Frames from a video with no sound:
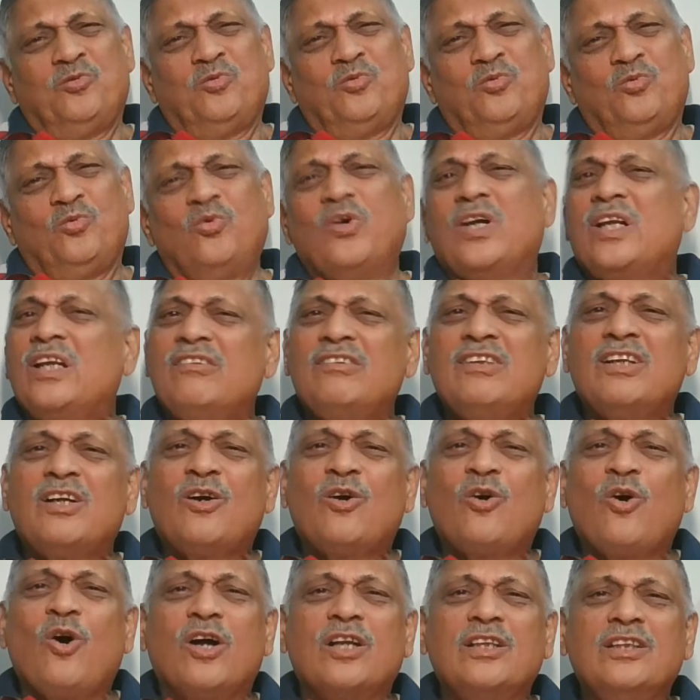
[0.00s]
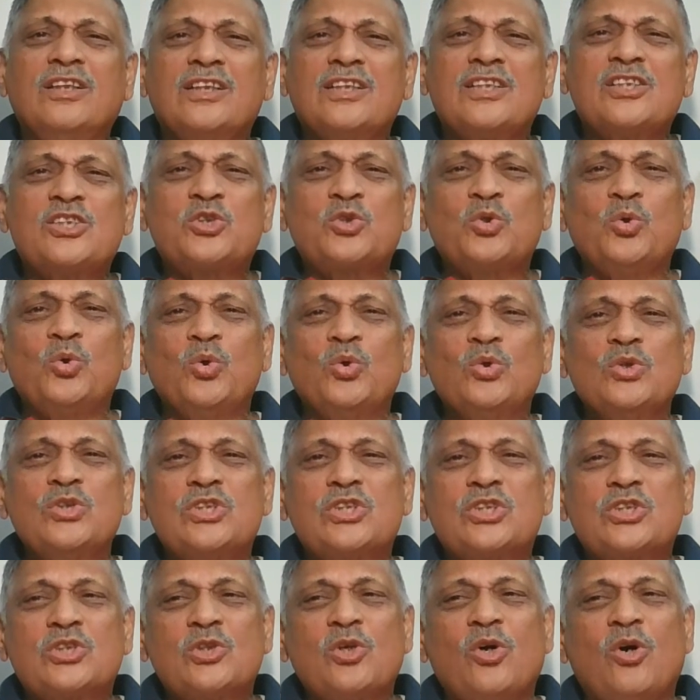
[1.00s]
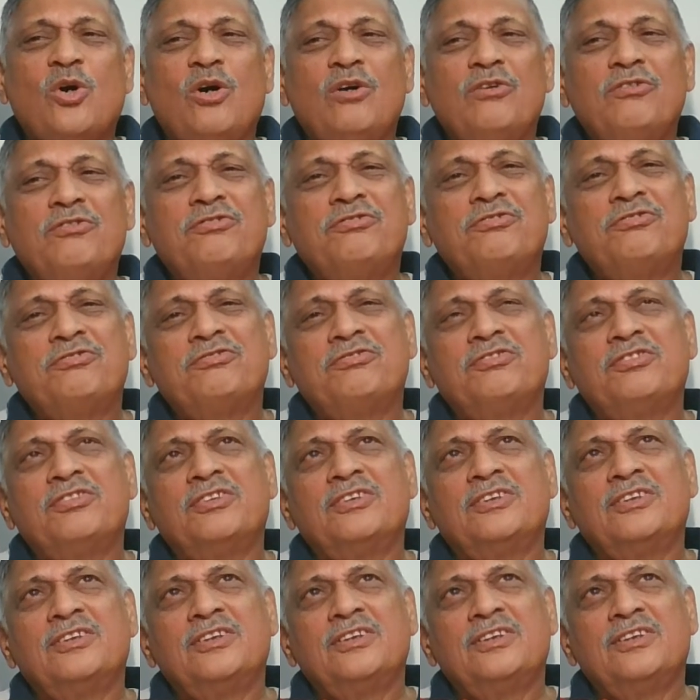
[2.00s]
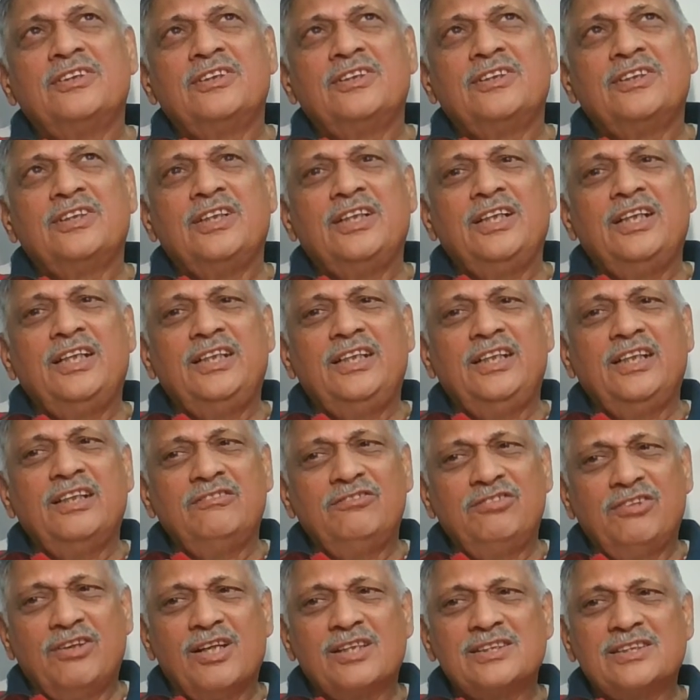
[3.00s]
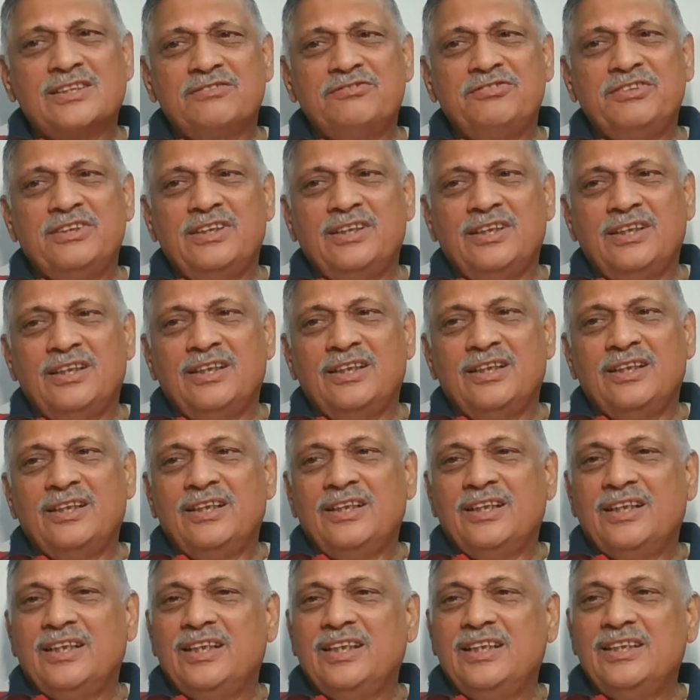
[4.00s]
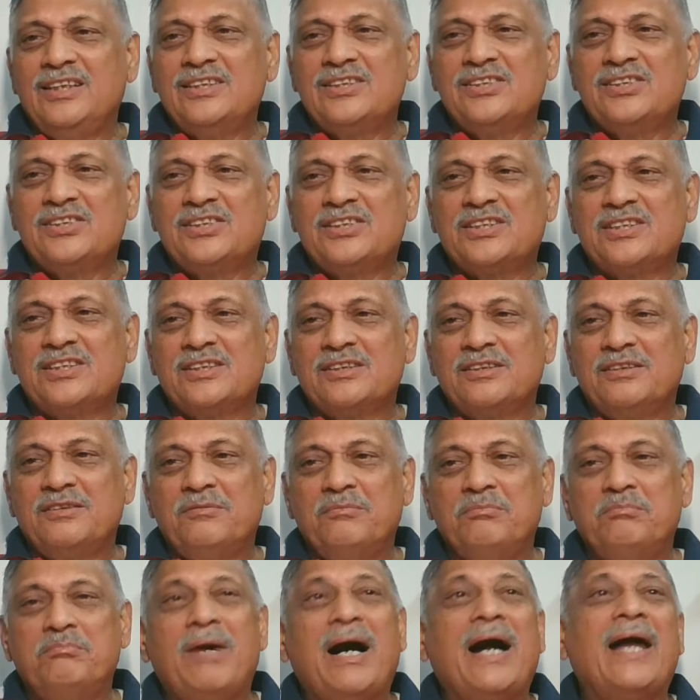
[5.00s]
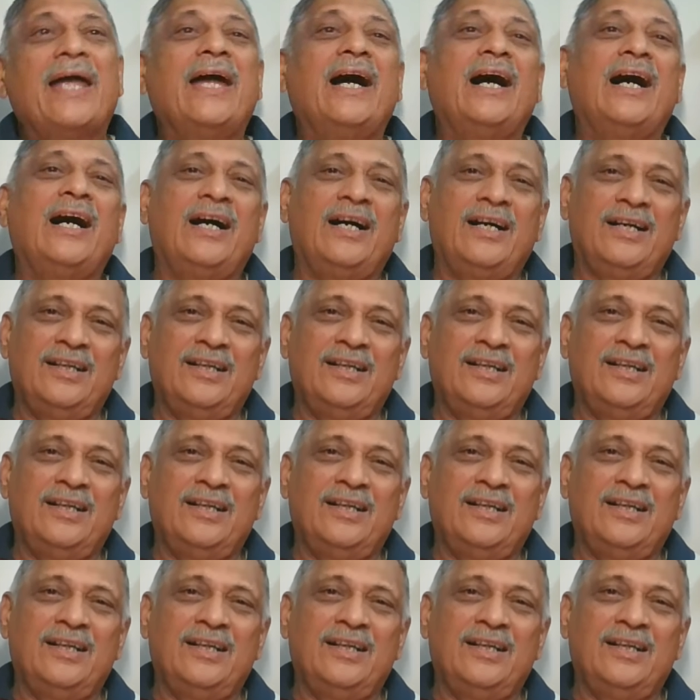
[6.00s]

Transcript: One of the cornerstones of Indian philosophy is Maya,